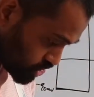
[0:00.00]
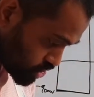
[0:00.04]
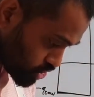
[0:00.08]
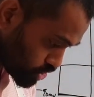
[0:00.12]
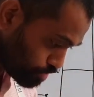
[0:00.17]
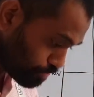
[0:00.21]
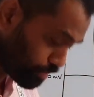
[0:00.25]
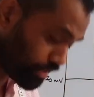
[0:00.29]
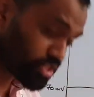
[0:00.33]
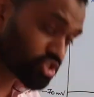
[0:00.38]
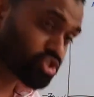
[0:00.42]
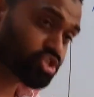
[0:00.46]

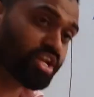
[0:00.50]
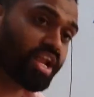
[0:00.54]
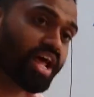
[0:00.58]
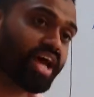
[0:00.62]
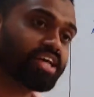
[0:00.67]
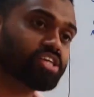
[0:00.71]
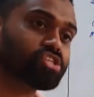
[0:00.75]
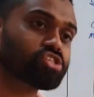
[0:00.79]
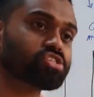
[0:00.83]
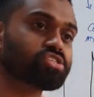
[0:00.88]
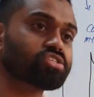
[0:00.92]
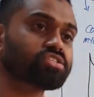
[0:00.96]

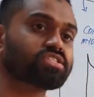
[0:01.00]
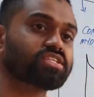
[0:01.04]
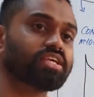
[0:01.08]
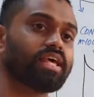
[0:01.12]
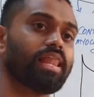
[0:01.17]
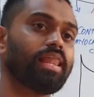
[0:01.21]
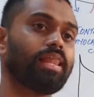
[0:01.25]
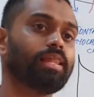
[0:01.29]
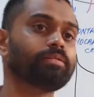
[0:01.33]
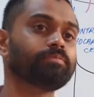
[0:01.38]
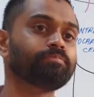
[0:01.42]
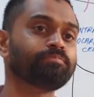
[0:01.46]
specialized
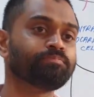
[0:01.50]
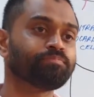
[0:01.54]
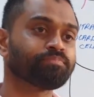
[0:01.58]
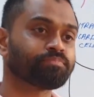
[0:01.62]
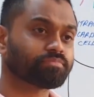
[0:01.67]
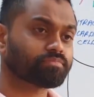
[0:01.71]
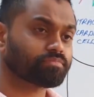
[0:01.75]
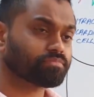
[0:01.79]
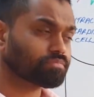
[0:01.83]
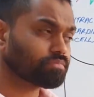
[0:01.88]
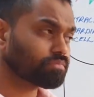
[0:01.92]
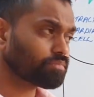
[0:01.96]
cell,
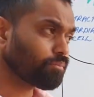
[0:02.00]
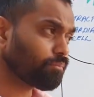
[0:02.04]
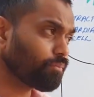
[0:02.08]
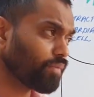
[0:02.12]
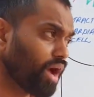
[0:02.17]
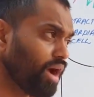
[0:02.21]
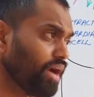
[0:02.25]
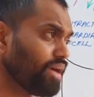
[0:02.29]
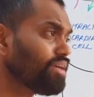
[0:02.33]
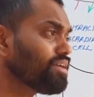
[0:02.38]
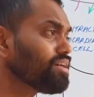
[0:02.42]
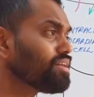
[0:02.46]

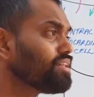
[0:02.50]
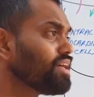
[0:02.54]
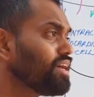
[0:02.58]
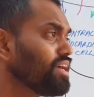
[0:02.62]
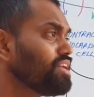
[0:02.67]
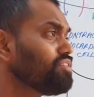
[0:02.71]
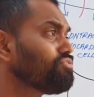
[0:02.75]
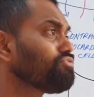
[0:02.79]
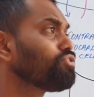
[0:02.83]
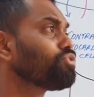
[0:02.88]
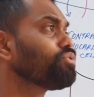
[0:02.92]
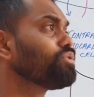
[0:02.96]
under the
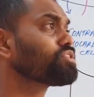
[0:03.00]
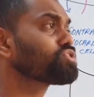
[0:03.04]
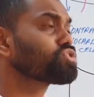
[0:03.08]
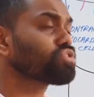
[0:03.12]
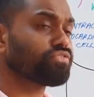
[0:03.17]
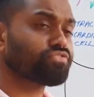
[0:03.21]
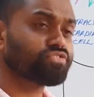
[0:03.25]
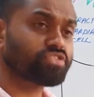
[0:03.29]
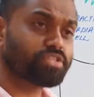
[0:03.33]
influence of